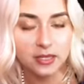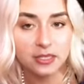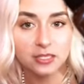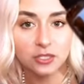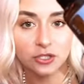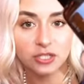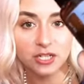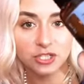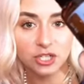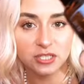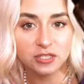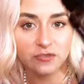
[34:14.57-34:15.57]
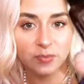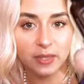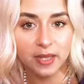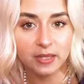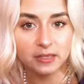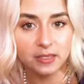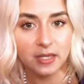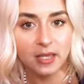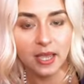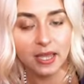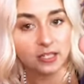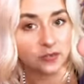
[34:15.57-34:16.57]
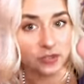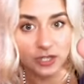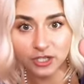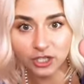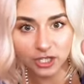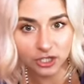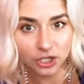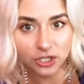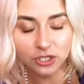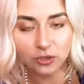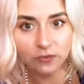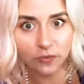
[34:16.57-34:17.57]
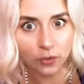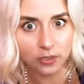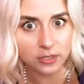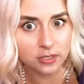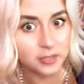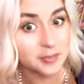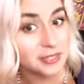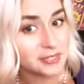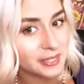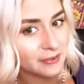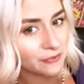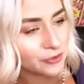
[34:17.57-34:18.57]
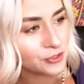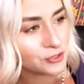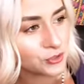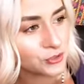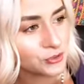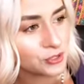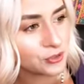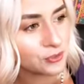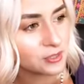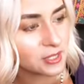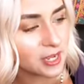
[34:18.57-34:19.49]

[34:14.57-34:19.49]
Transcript: This is our digestive blend and it's for digestion, so of course it's gonna be safe for internal use.